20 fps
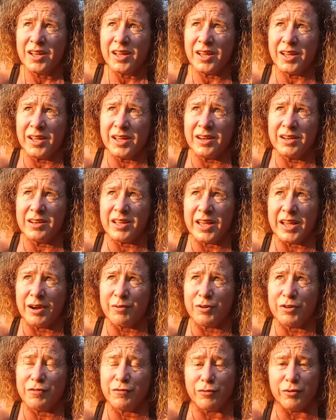and
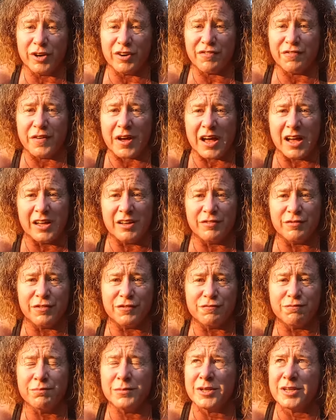every
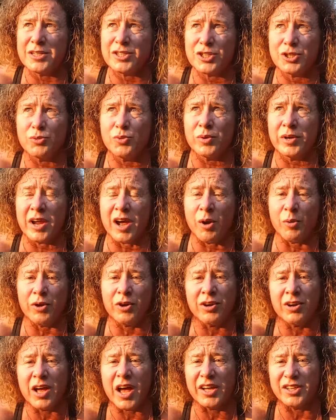45 minutes to 1
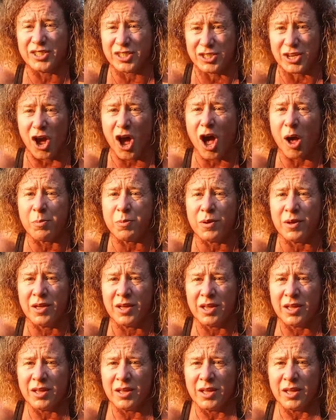hour I stop
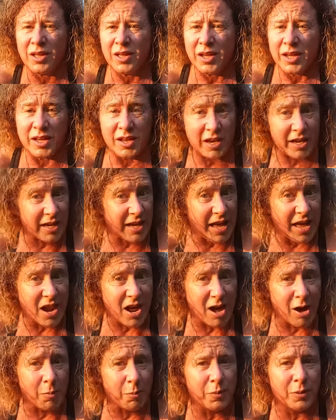and I get
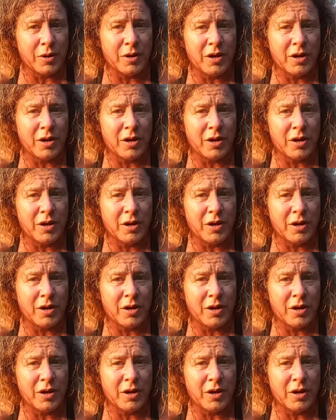up,